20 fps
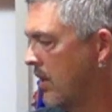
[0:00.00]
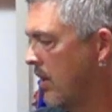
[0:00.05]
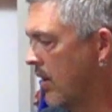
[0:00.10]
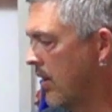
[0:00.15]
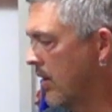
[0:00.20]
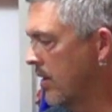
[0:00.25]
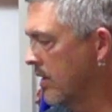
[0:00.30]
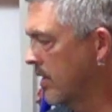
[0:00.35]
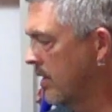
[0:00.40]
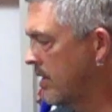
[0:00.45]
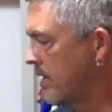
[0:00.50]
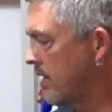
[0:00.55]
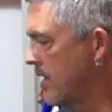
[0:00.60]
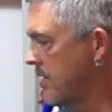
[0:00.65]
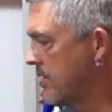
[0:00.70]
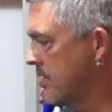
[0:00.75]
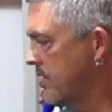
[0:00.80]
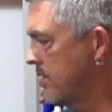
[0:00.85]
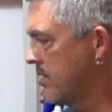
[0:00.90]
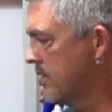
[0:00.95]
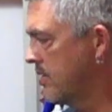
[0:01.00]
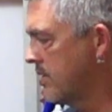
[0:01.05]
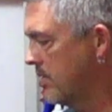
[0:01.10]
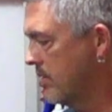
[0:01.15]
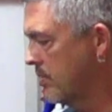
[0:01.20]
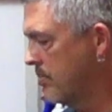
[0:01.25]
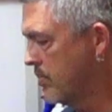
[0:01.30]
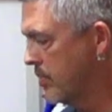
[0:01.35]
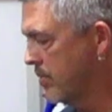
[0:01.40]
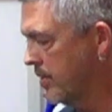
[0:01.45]
Arlen Ness's
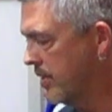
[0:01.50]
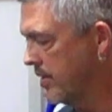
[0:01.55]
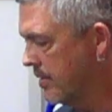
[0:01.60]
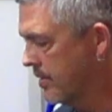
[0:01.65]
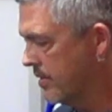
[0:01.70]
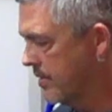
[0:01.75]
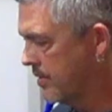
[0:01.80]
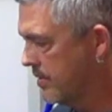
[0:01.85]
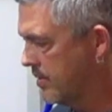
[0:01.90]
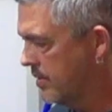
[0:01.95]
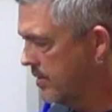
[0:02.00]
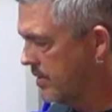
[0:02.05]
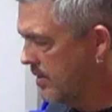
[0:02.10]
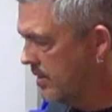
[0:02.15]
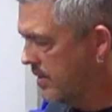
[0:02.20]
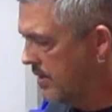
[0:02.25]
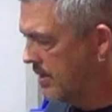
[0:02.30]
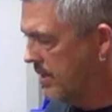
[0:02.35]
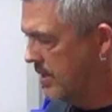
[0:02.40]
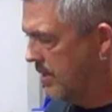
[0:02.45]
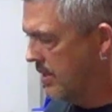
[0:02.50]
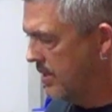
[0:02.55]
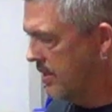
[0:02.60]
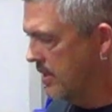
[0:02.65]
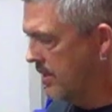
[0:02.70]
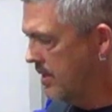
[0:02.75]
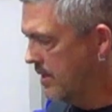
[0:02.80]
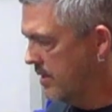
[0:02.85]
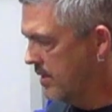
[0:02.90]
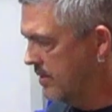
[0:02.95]
breather.
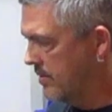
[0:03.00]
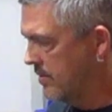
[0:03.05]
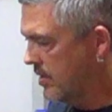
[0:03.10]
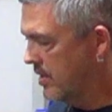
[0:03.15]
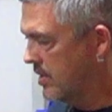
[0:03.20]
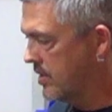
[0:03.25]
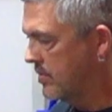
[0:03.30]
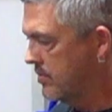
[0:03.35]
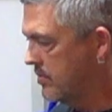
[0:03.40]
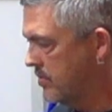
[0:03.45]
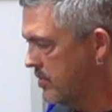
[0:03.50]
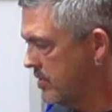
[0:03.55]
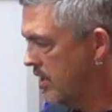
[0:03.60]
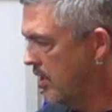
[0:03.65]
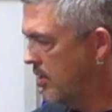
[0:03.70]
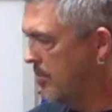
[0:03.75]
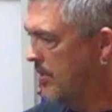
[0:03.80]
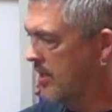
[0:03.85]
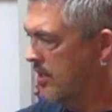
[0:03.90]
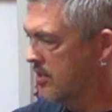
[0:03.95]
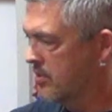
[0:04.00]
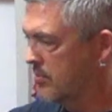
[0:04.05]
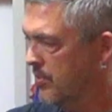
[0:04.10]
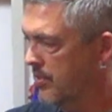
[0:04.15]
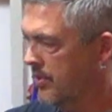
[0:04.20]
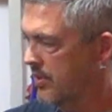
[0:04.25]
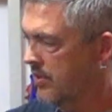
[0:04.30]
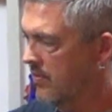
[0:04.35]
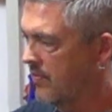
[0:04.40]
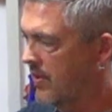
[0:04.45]
And T-Man's
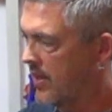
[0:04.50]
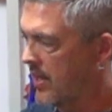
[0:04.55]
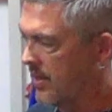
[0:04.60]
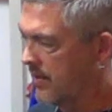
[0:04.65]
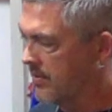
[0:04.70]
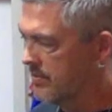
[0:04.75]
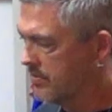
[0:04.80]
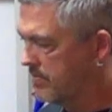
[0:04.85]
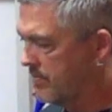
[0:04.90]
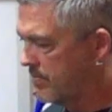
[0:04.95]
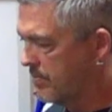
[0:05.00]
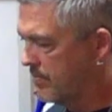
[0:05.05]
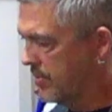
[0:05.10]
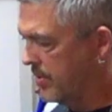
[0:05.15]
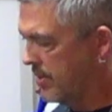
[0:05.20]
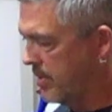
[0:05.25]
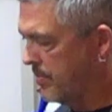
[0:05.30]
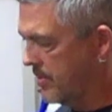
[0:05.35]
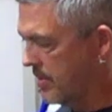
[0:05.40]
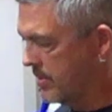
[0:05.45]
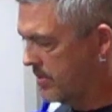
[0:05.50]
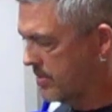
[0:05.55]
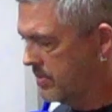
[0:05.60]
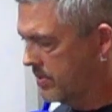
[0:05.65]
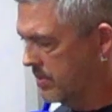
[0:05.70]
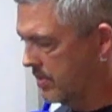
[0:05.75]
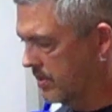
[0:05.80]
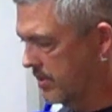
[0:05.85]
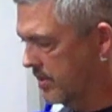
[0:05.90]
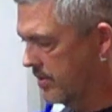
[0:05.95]
breather valves. Pretty
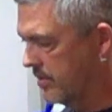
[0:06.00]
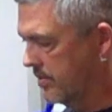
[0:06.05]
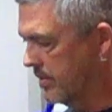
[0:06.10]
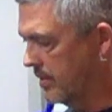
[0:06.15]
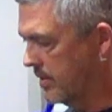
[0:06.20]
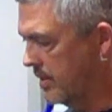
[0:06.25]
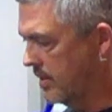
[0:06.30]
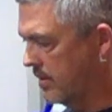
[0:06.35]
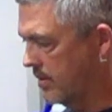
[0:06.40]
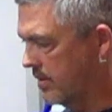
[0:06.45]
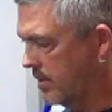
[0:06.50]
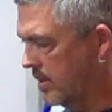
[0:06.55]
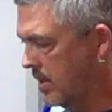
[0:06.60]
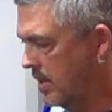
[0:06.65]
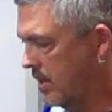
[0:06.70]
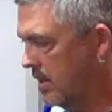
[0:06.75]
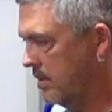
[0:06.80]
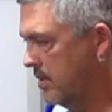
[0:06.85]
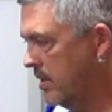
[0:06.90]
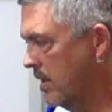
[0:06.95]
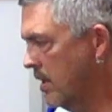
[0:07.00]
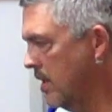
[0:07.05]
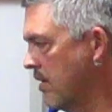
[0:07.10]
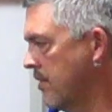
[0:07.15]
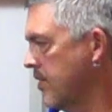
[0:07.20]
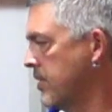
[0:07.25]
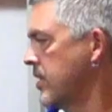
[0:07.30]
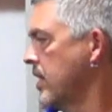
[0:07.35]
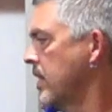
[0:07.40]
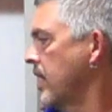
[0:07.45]
much, literally, anything and
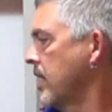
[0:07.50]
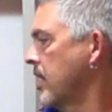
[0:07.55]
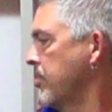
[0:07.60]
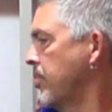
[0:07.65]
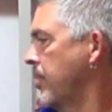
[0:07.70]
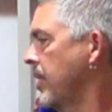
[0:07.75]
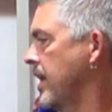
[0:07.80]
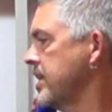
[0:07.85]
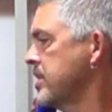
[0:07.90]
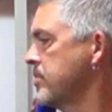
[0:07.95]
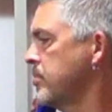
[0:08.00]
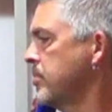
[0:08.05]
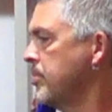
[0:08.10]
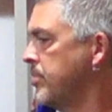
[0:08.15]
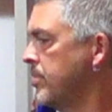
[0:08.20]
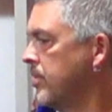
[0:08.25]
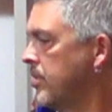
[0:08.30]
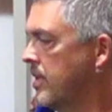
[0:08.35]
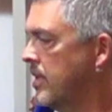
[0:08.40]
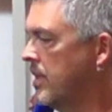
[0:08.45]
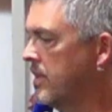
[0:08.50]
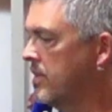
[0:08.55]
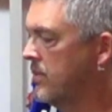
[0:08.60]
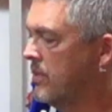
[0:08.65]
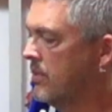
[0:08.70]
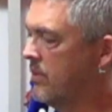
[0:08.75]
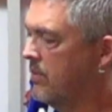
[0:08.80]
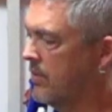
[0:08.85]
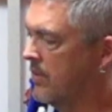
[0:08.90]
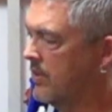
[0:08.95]
everything I could possibly put
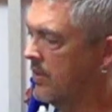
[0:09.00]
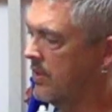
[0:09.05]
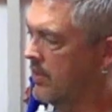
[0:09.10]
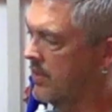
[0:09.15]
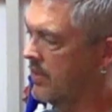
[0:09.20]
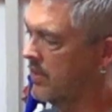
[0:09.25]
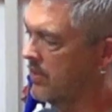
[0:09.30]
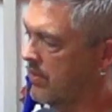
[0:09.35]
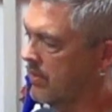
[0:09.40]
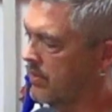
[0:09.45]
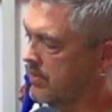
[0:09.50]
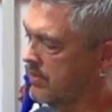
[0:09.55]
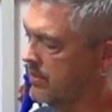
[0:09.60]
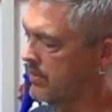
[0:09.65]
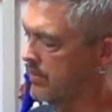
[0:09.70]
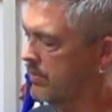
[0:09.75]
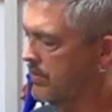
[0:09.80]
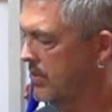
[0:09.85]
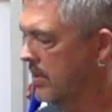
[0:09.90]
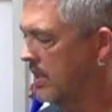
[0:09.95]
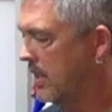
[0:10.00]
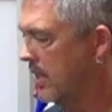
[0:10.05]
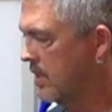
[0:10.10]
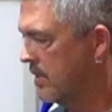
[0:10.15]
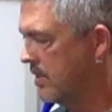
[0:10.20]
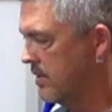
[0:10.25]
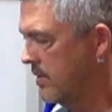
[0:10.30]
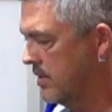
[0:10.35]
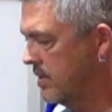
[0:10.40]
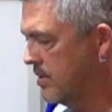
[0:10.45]
into and onto
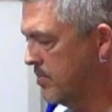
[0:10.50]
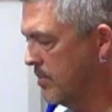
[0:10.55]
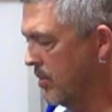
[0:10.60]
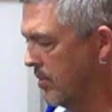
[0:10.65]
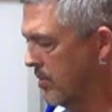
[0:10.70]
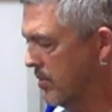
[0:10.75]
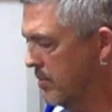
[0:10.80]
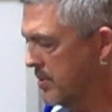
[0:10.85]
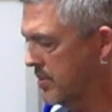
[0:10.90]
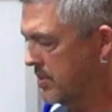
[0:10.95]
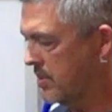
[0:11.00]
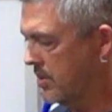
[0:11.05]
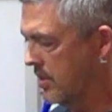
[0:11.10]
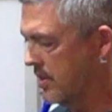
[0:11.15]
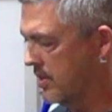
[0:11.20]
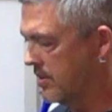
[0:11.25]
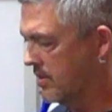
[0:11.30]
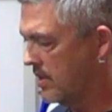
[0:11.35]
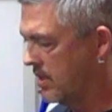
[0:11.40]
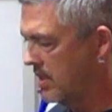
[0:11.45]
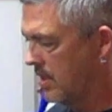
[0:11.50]
this motor was done.